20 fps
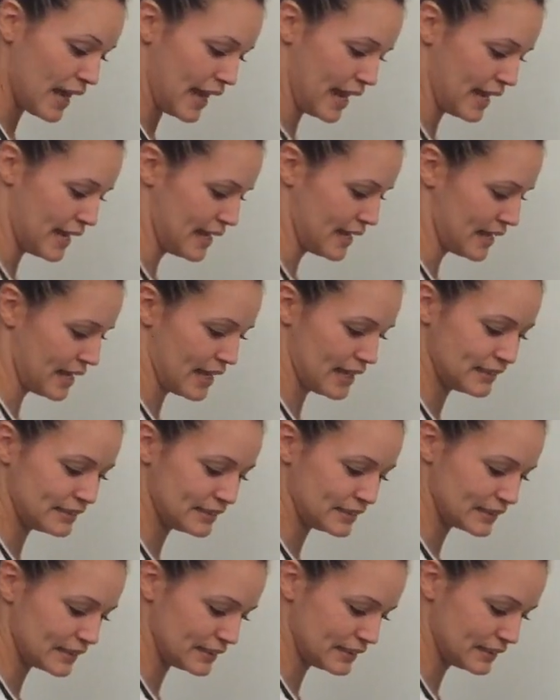And again,
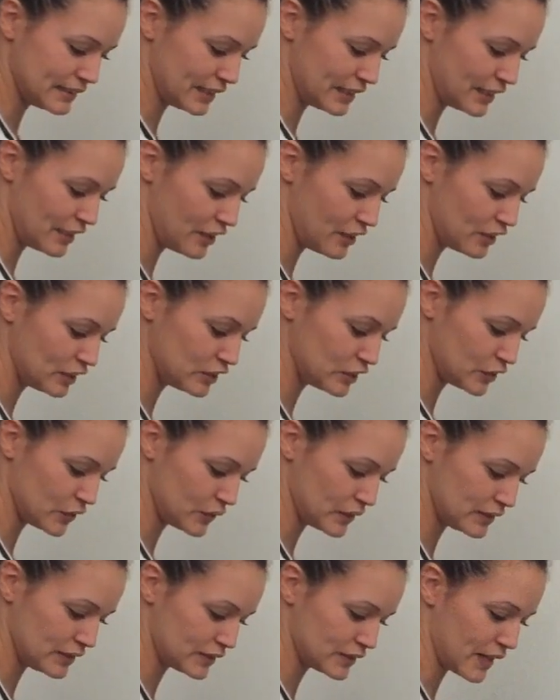just continuing to
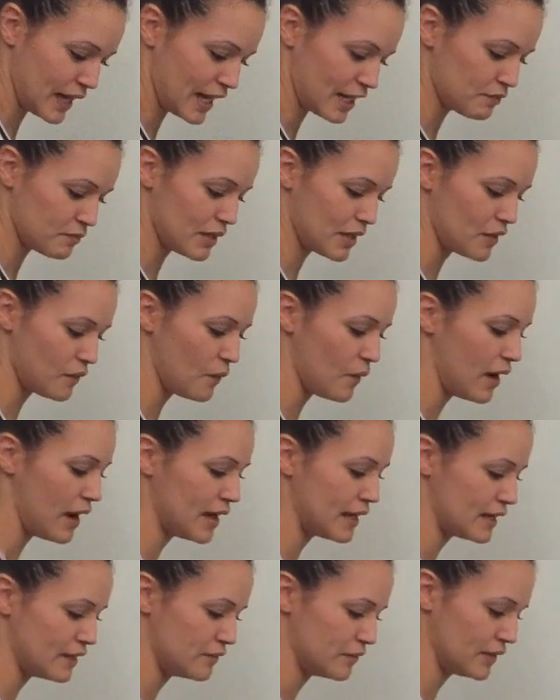contract my
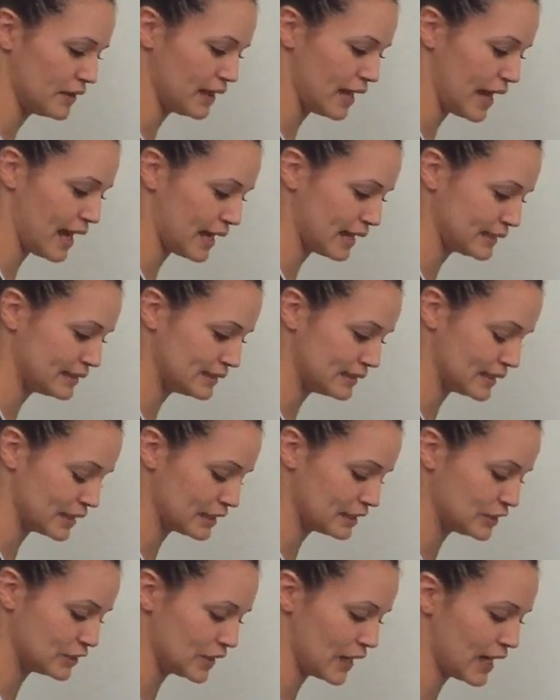quad and relax
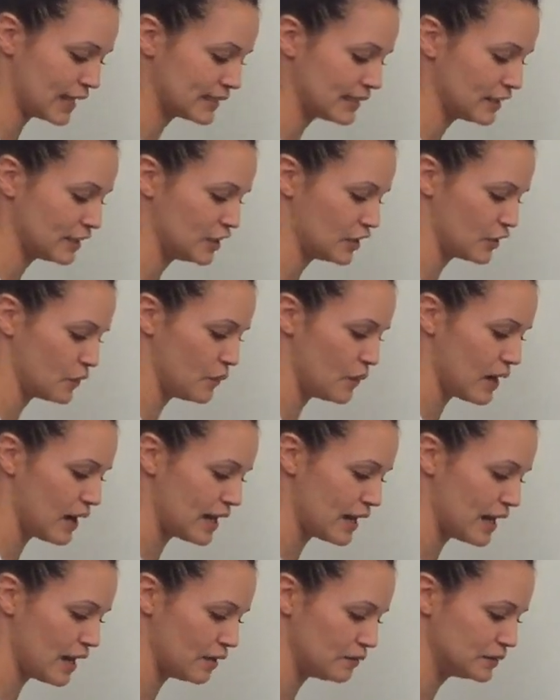it. Contracting the
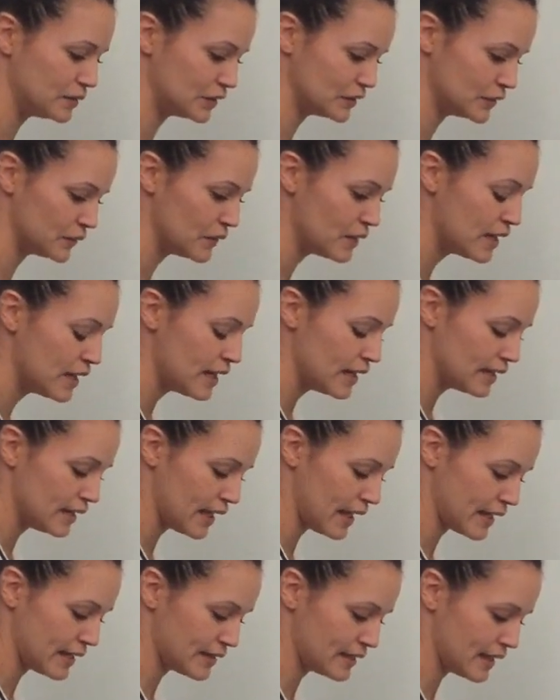quad helps to
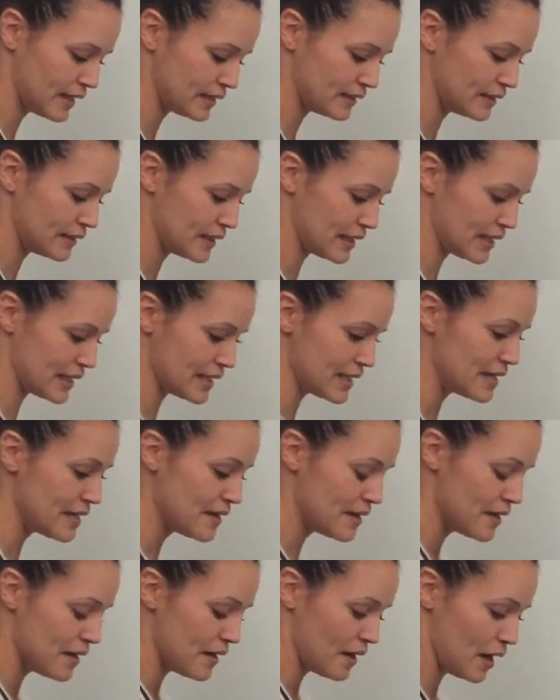line that
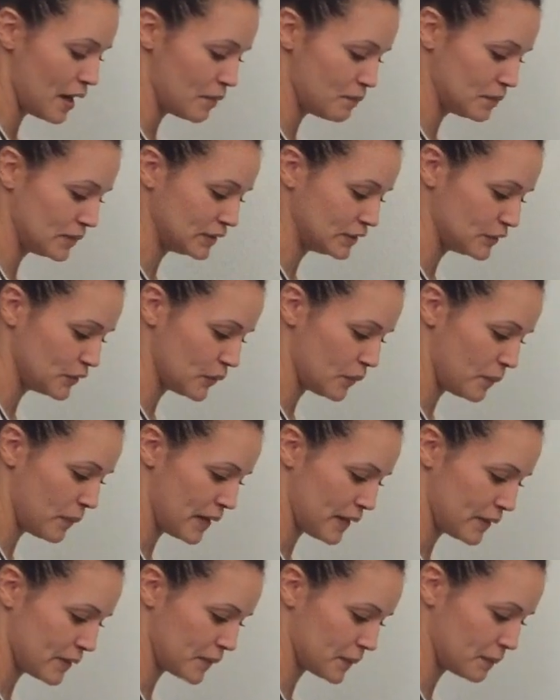knee up into a
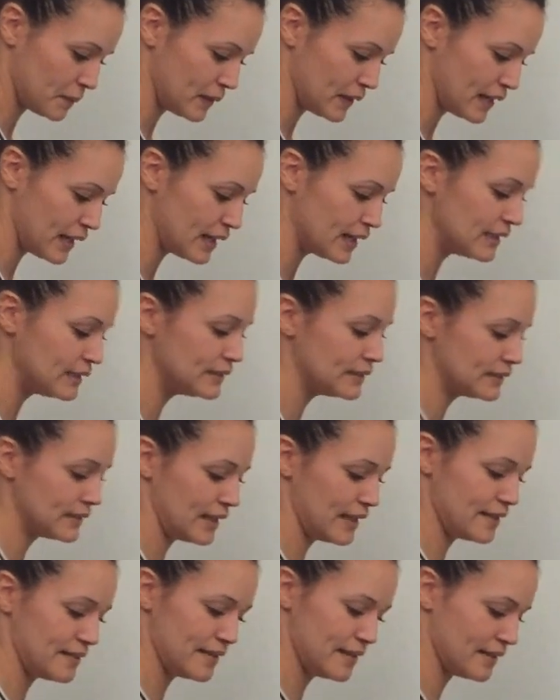better place,
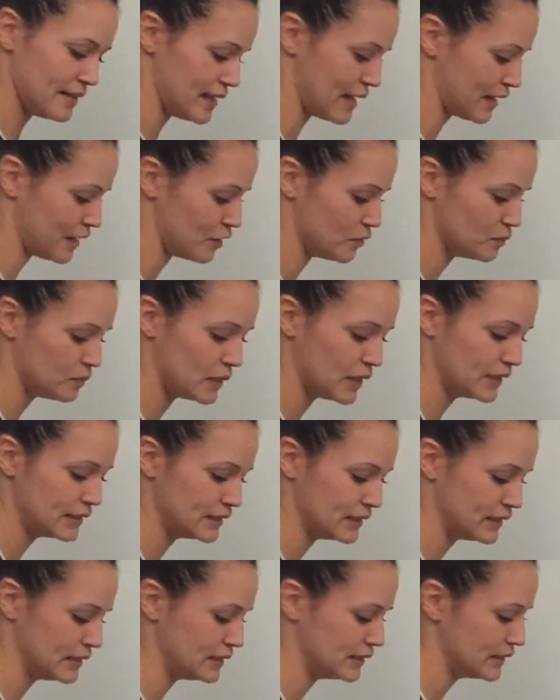and then that
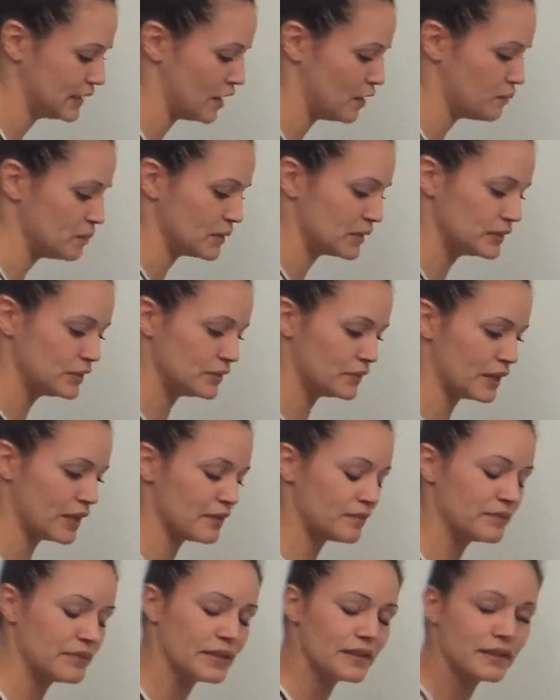compression is helping to
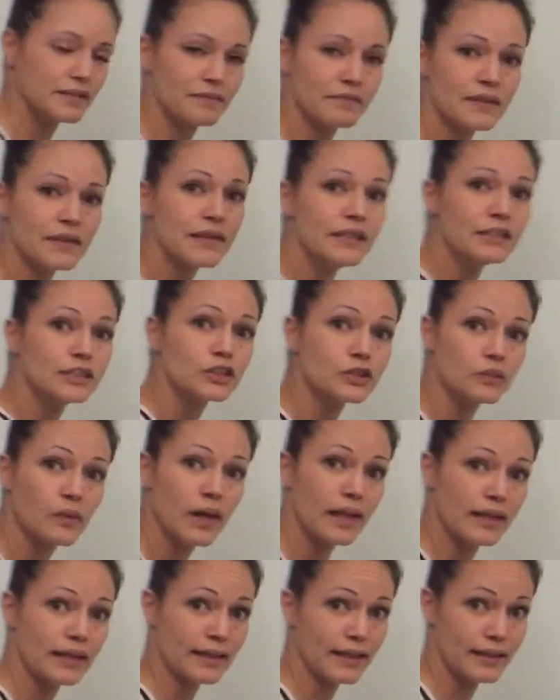get rid of
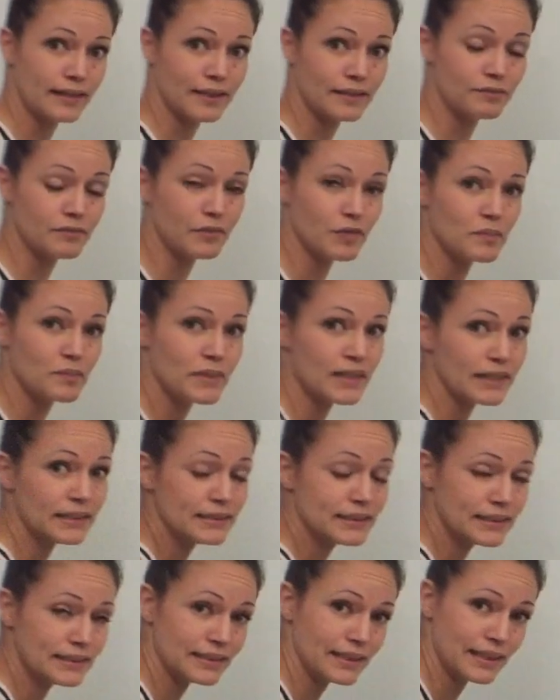swelling and
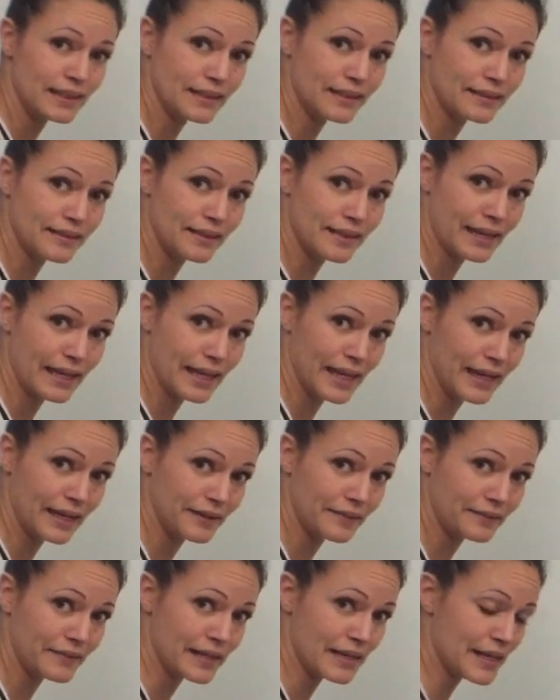inflammation in the
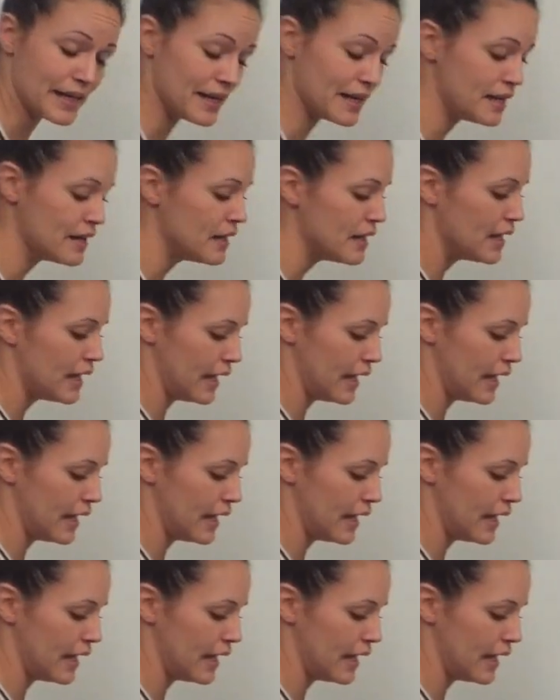area.